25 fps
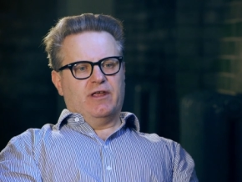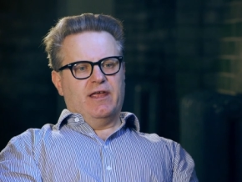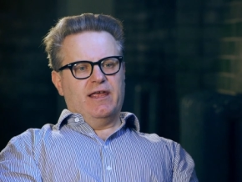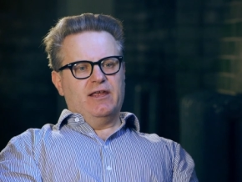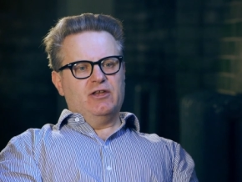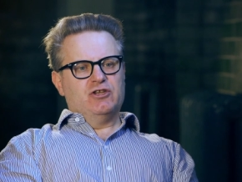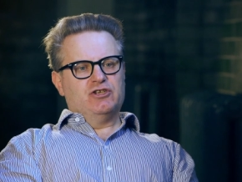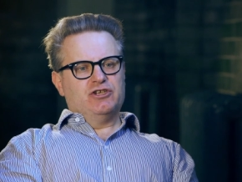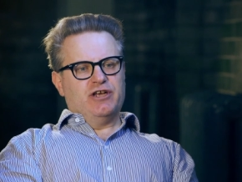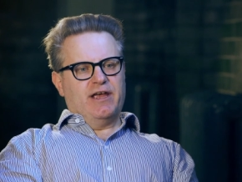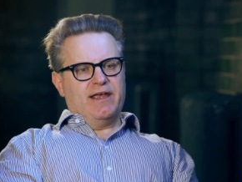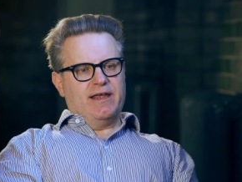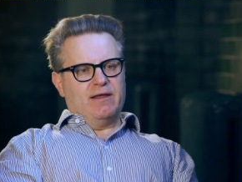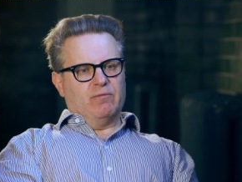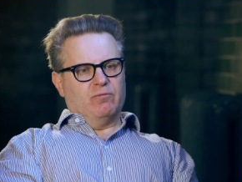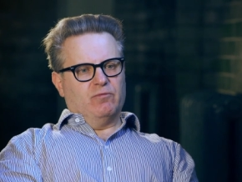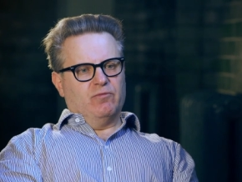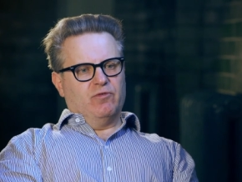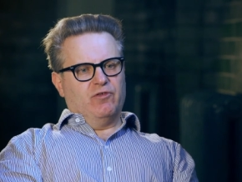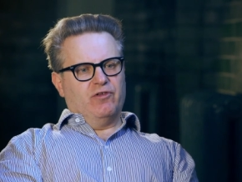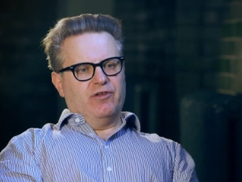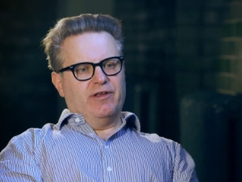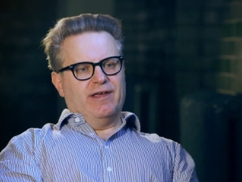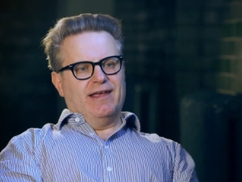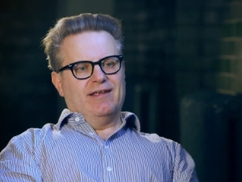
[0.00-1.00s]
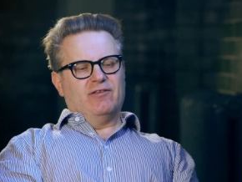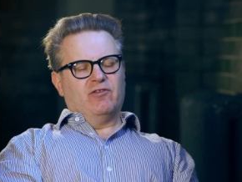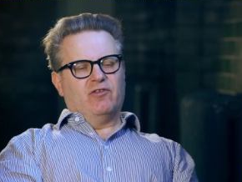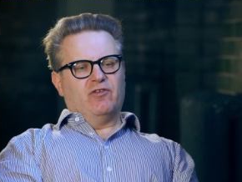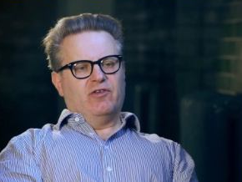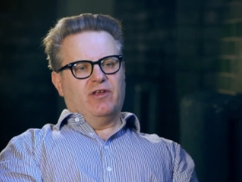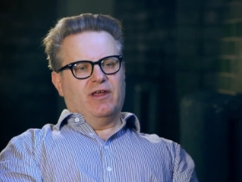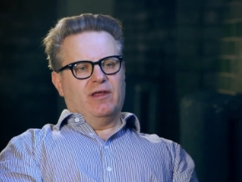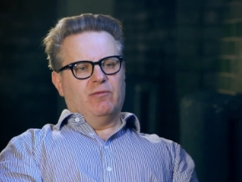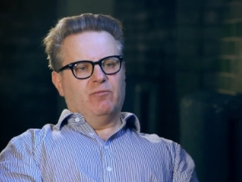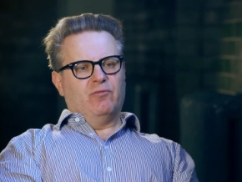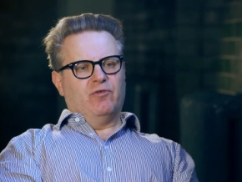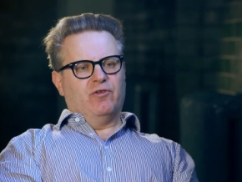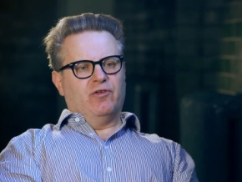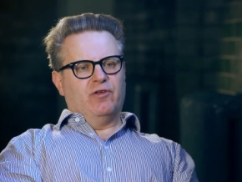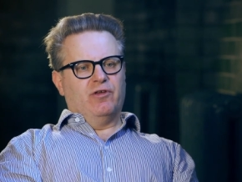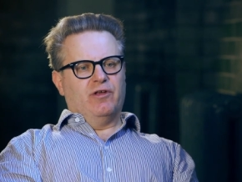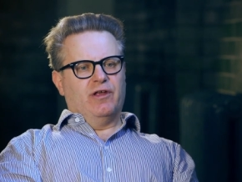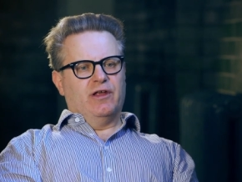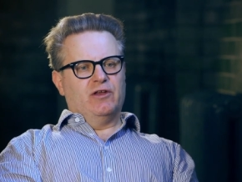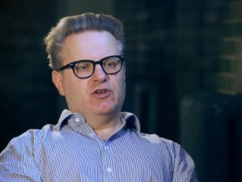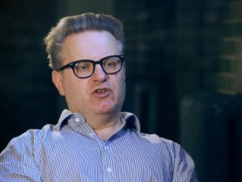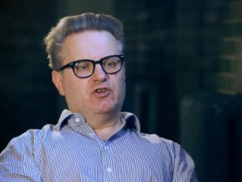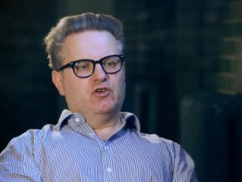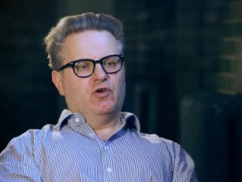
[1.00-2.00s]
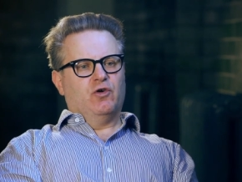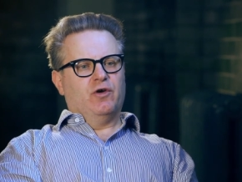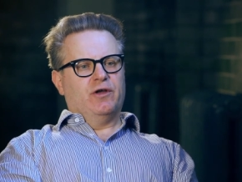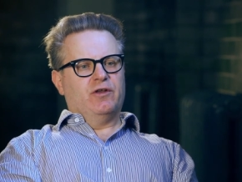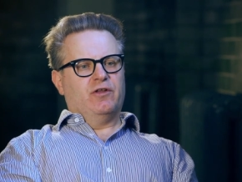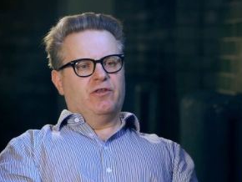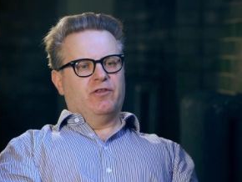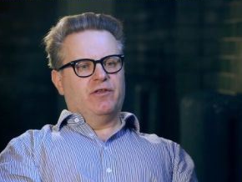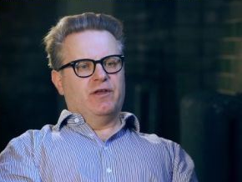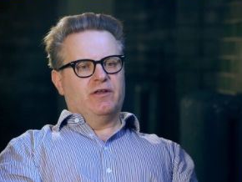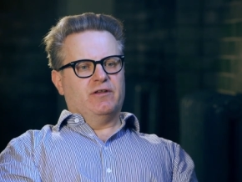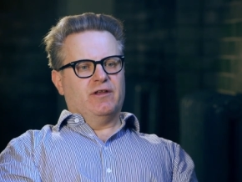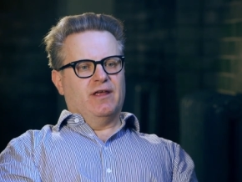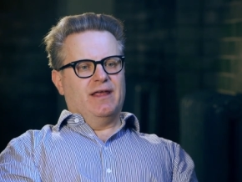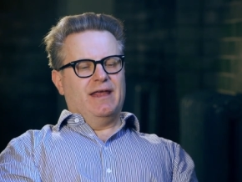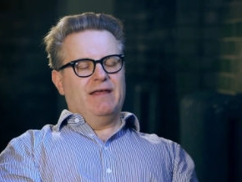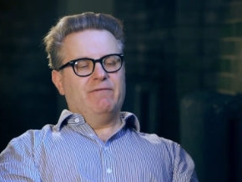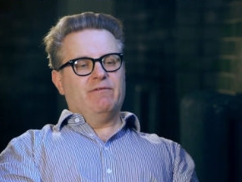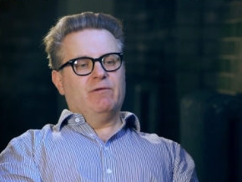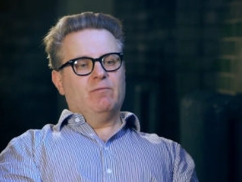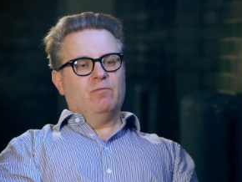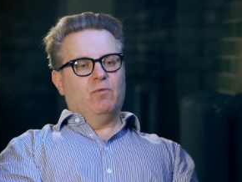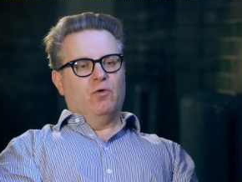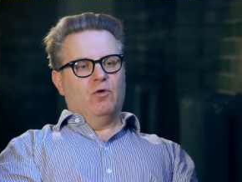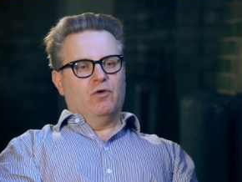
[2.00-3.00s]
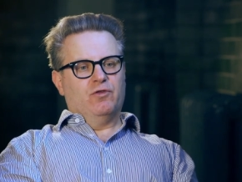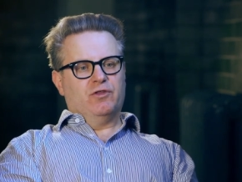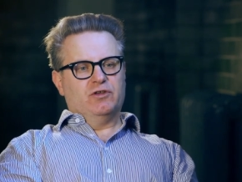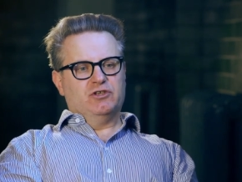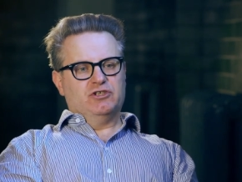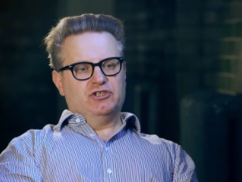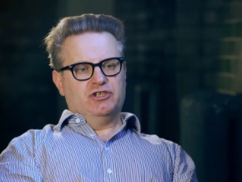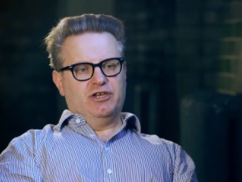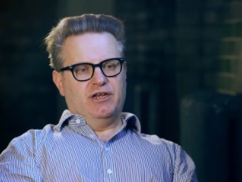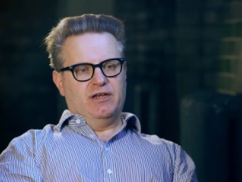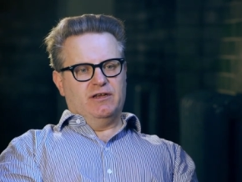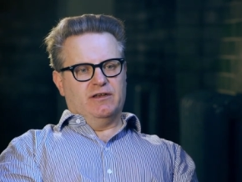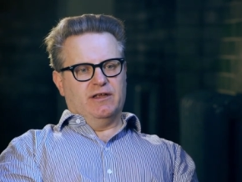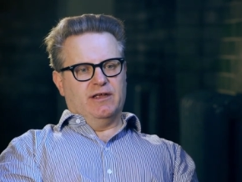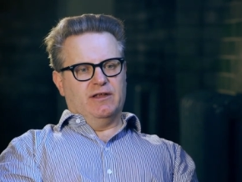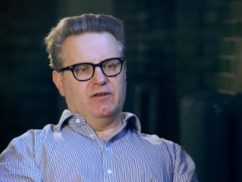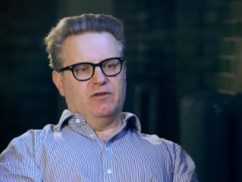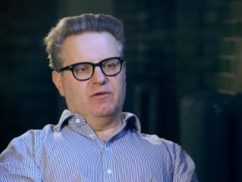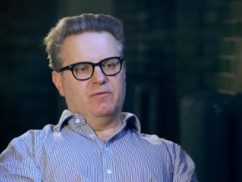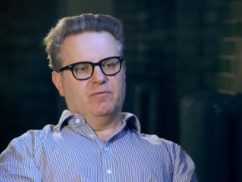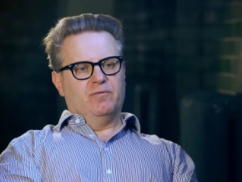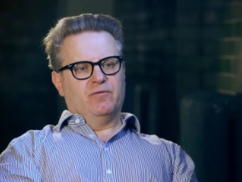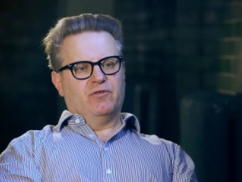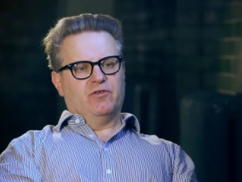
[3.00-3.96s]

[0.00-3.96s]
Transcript: King James, it seems, enjoyed theatre even more than she did.